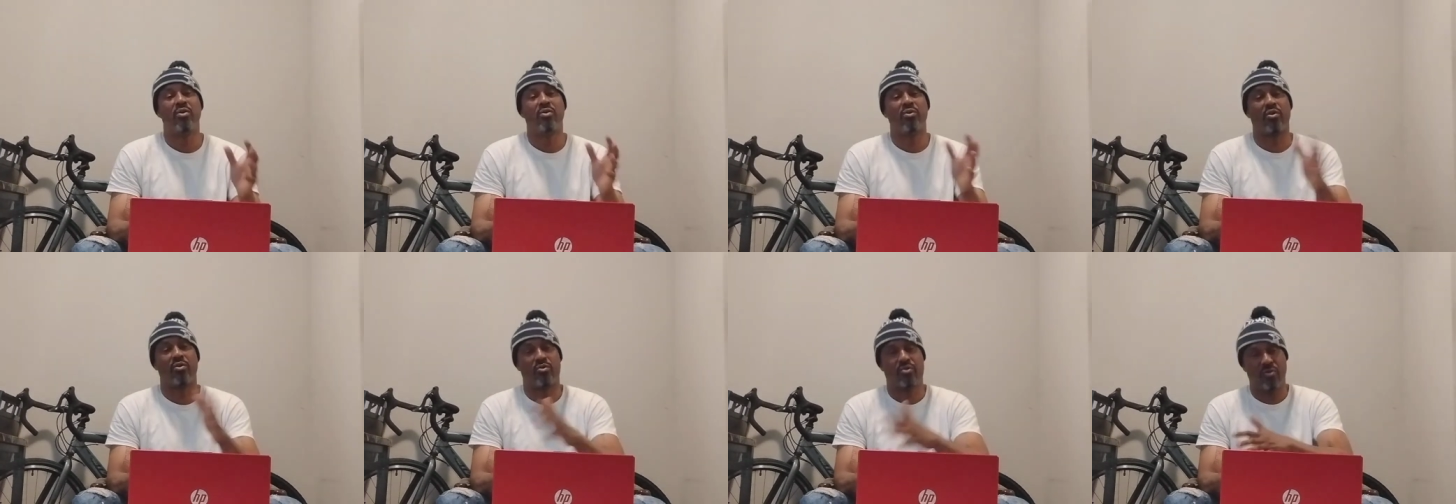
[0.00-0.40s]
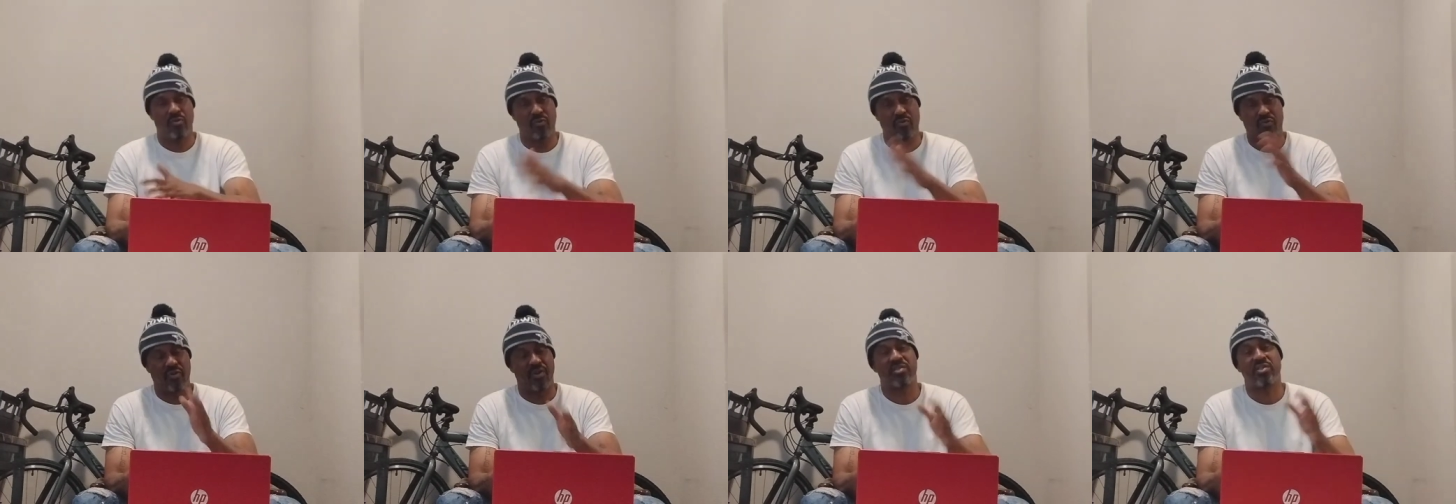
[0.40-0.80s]
your
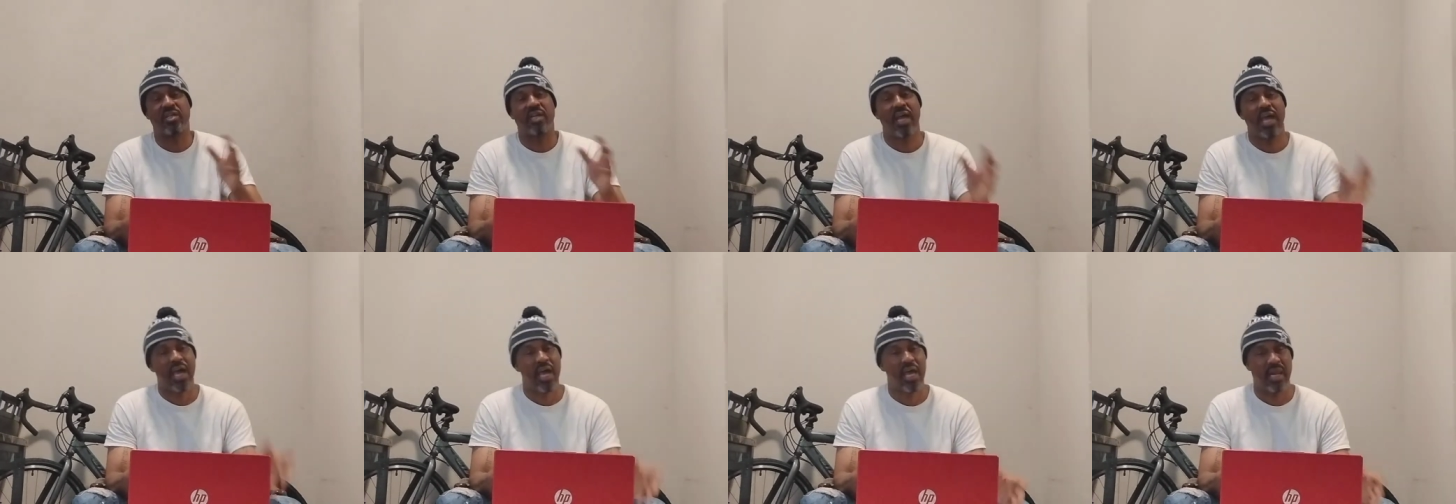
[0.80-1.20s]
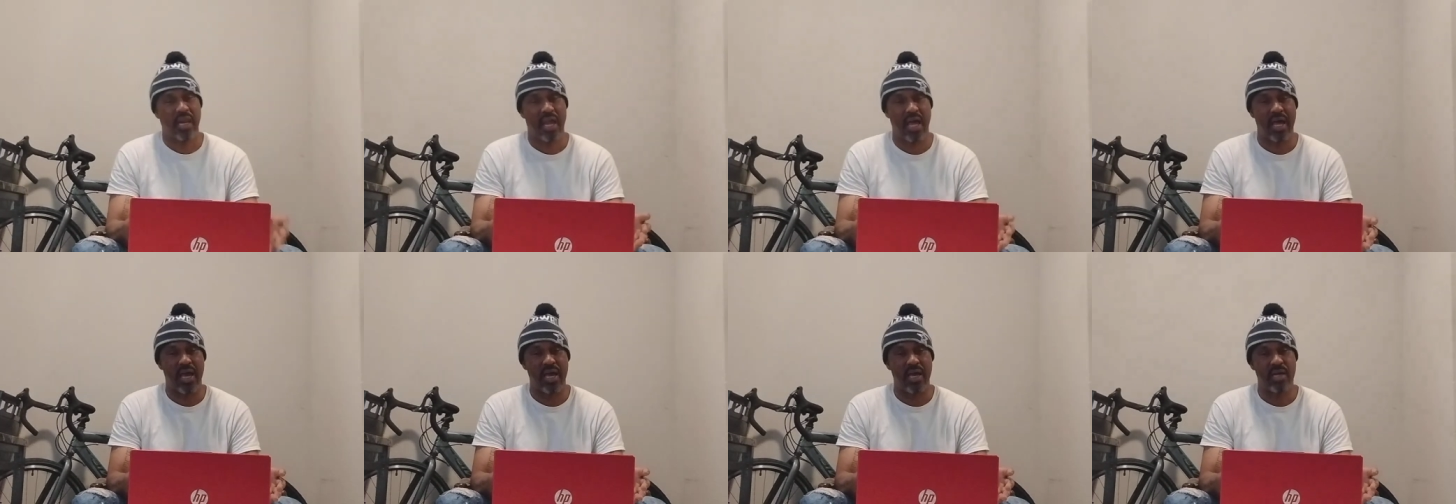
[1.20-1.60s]
two trusted
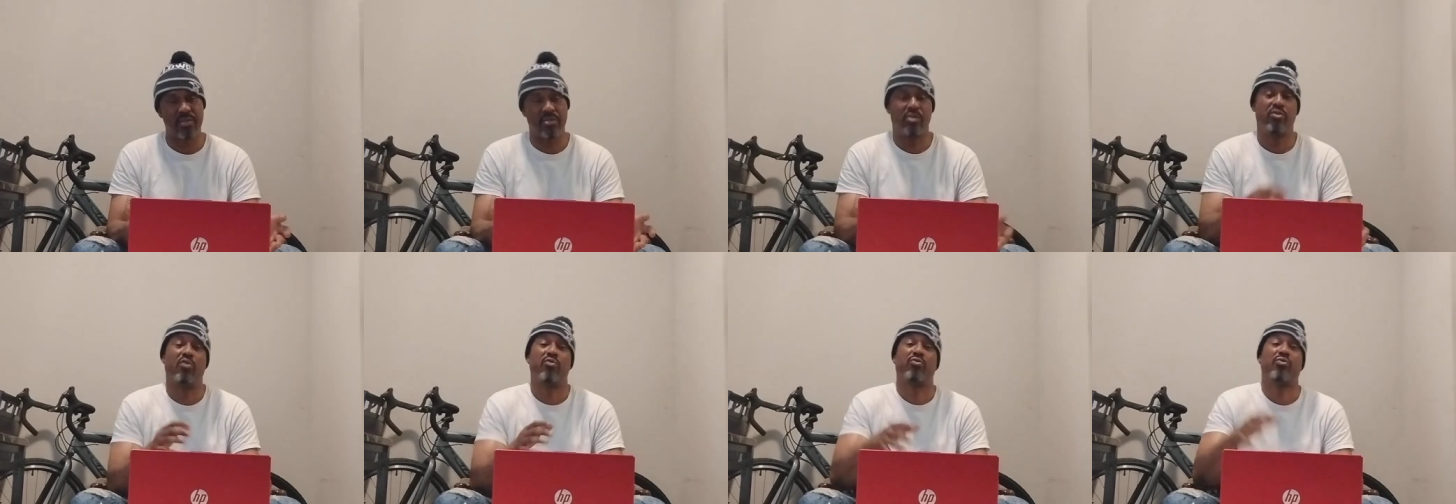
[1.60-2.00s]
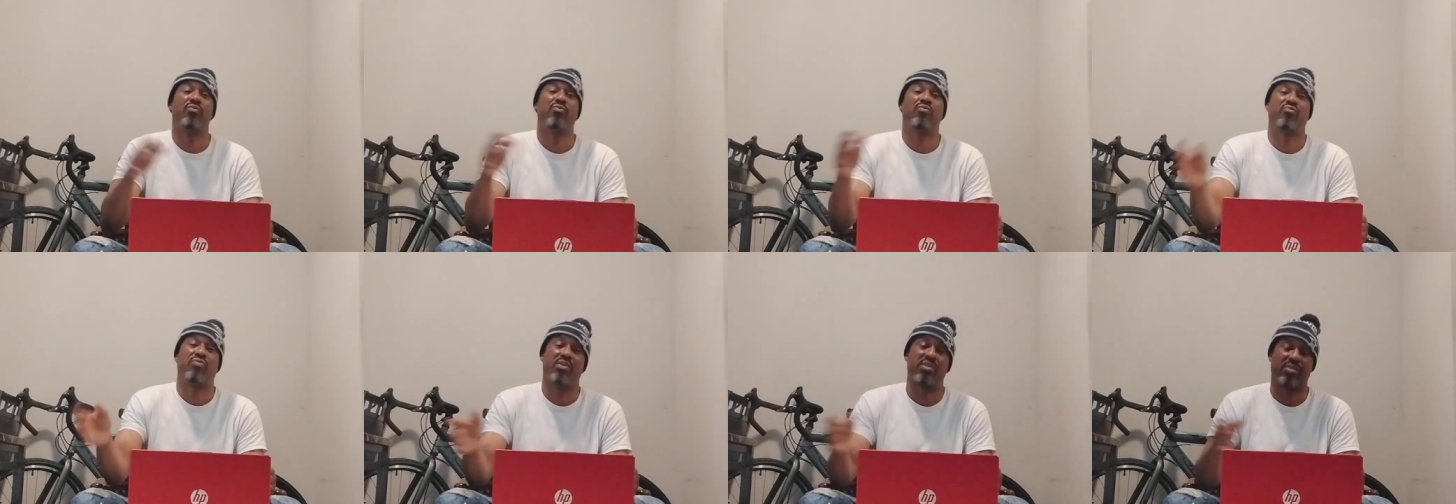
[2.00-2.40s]
allies, your
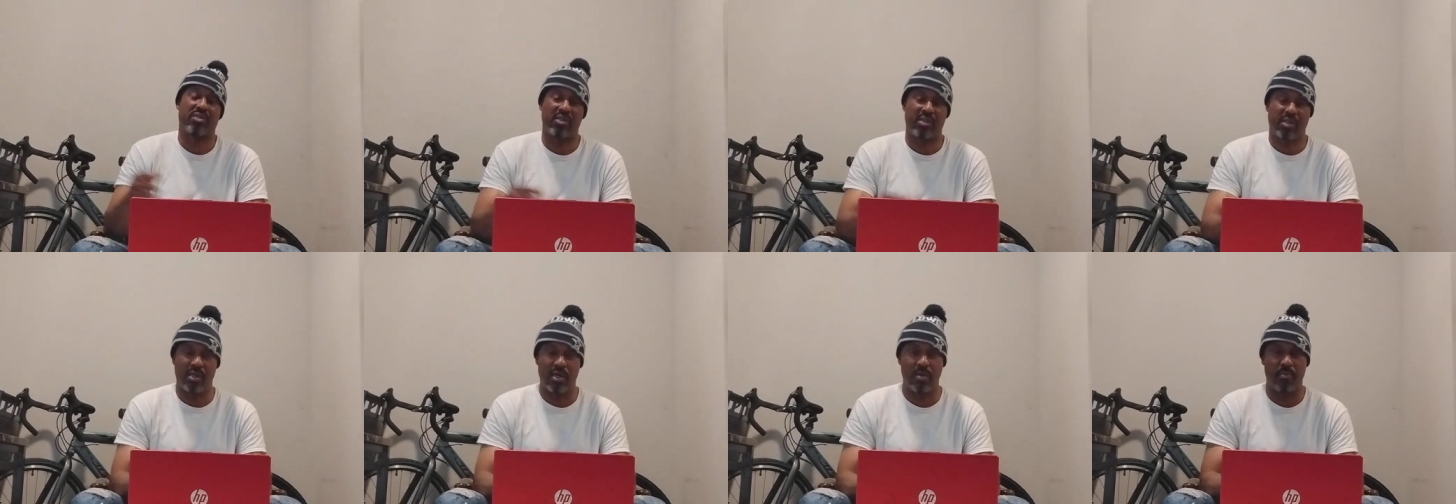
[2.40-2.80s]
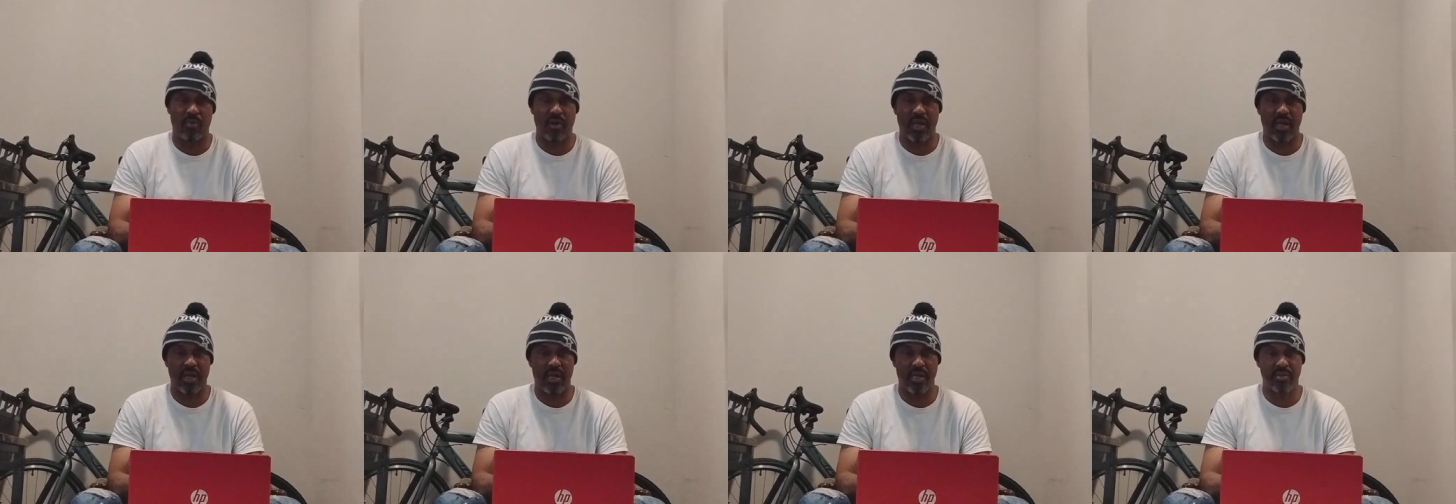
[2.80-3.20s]
two trusted
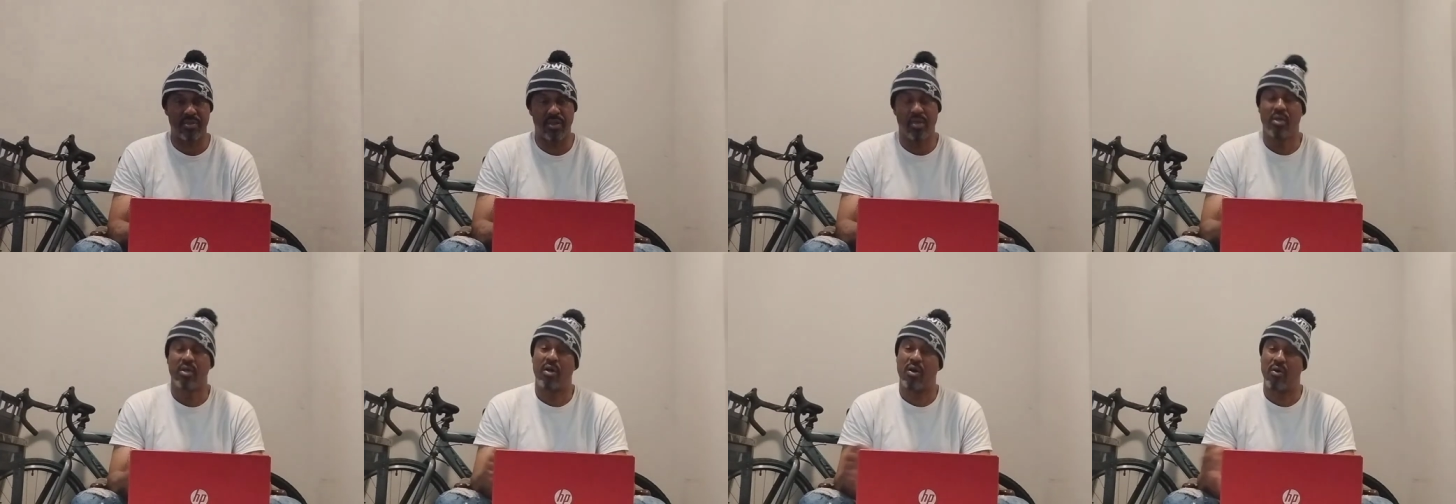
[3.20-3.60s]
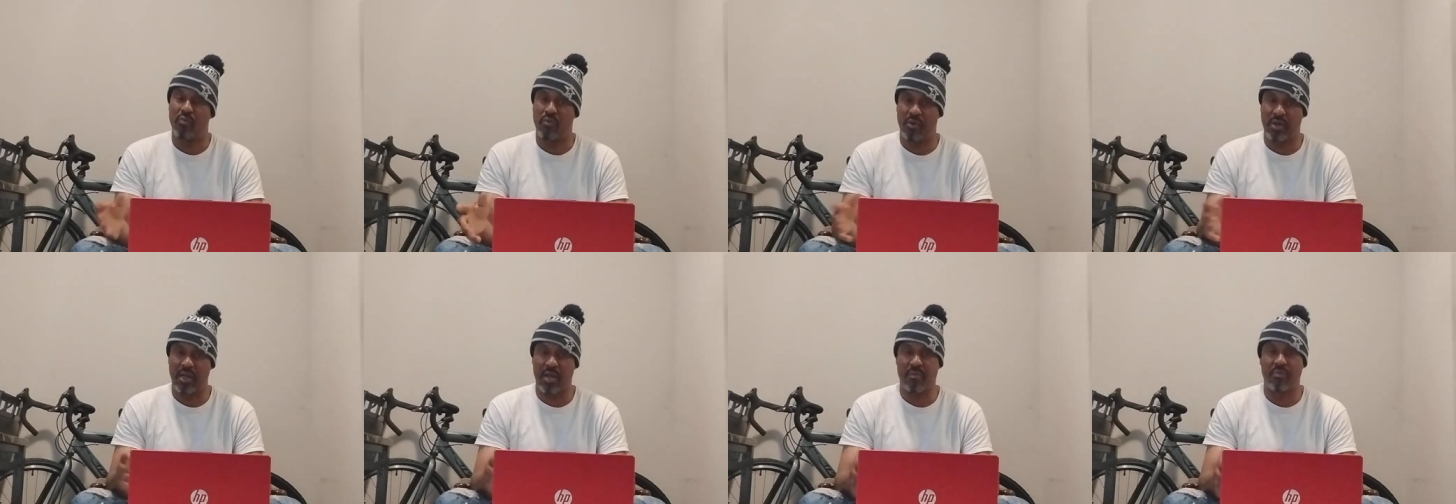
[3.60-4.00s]
comrades, or
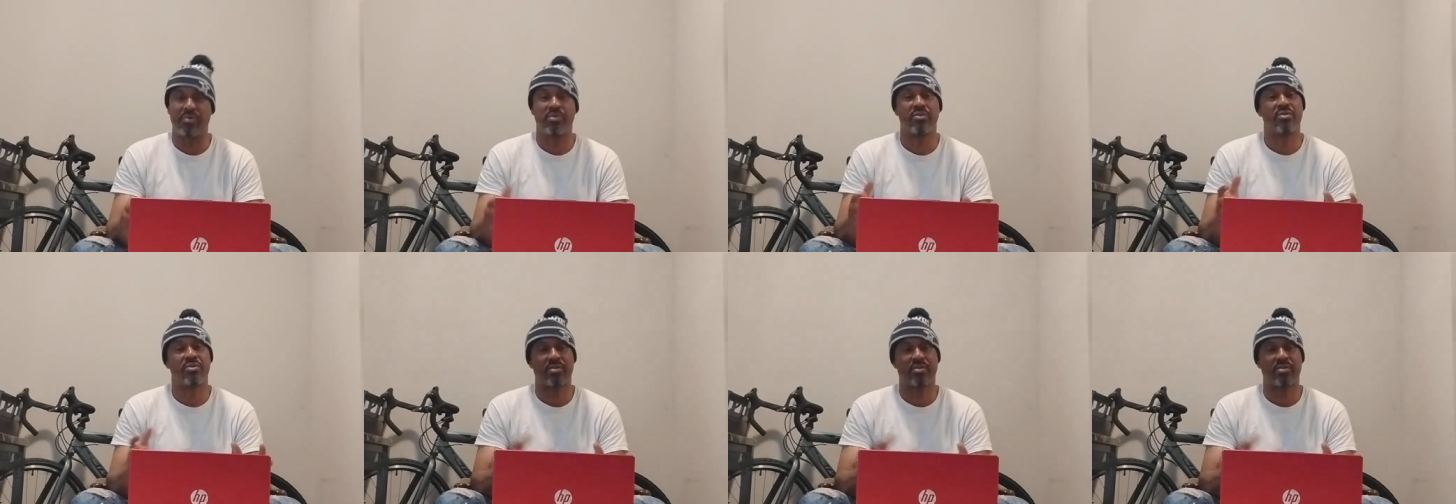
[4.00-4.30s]
whatever.